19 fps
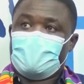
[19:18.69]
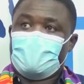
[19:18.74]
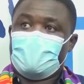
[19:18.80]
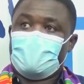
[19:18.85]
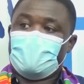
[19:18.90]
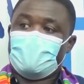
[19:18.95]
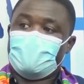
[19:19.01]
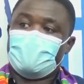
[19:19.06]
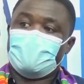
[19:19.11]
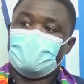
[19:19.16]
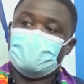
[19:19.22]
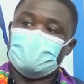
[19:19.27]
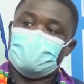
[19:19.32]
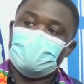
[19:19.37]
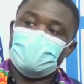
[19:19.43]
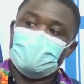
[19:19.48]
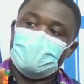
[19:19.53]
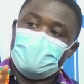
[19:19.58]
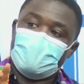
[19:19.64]
And
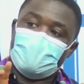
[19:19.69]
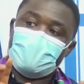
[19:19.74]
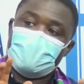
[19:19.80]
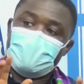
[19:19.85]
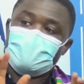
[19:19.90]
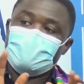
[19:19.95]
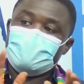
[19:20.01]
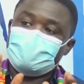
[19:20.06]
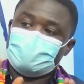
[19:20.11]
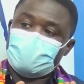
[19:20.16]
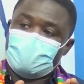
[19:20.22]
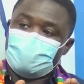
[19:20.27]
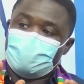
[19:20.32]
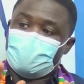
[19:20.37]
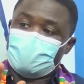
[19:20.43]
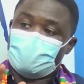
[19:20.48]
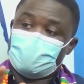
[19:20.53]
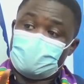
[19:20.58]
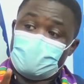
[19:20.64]
anytime
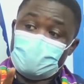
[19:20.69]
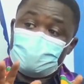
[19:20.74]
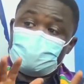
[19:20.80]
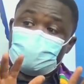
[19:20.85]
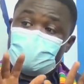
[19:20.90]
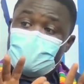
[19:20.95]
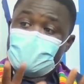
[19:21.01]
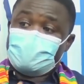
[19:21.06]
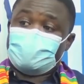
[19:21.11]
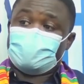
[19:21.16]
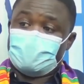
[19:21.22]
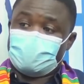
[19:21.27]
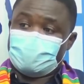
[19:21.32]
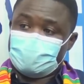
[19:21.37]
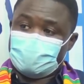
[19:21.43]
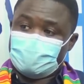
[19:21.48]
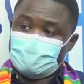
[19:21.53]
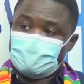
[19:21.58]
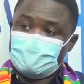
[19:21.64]
there is a
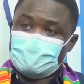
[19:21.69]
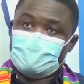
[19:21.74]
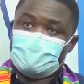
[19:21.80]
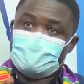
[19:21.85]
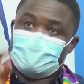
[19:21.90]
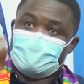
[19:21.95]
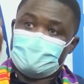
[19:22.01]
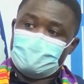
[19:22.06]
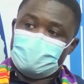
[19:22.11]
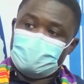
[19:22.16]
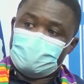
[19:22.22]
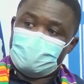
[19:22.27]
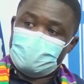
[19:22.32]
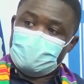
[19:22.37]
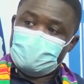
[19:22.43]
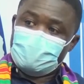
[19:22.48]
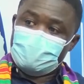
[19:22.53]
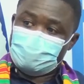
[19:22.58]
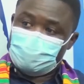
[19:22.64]
project,
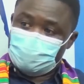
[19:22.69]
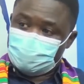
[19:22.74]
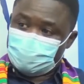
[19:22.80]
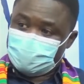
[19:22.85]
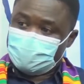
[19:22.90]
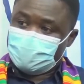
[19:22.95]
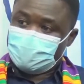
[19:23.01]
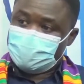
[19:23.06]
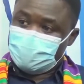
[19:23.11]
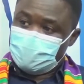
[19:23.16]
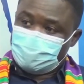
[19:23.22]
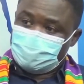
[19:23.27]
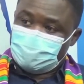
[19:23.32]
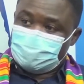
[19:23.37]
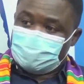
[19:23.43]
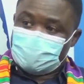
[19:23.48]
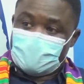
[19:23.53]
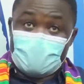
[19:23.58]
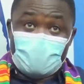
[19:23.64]
these
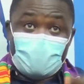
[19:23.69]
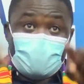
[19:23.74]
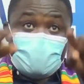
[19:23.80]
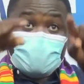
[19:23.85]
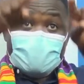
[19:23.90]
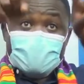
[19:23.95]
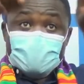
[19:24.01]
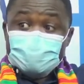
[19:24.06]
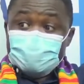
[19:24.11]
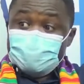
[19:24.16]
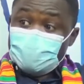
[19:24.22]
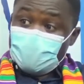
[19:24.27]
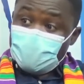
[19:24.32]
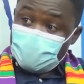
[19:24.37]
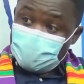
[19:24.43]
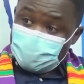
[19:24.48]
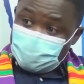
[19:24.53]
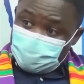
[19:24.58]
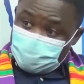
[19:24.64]
representatives are all
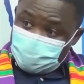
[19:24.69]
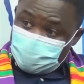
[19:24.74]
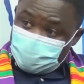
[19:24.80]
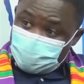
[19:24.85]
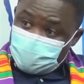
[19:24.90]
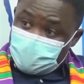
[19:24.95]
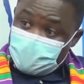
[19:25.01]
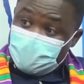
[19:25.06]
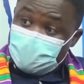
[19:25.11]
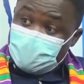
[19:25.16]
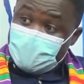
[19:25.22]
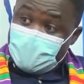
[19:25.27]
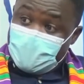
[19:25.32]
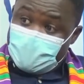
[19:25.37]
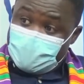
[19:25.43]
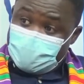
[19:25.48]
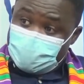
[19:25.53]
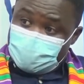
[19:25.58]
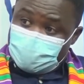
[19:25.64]
involved in
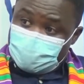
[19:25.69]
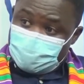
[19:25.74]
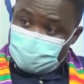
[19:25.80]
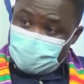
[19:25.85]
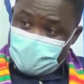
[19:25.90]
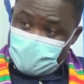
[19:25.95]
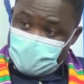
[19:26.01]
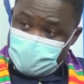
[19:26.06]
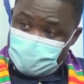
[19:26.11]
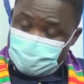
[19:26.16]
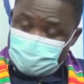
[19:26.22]
that, right?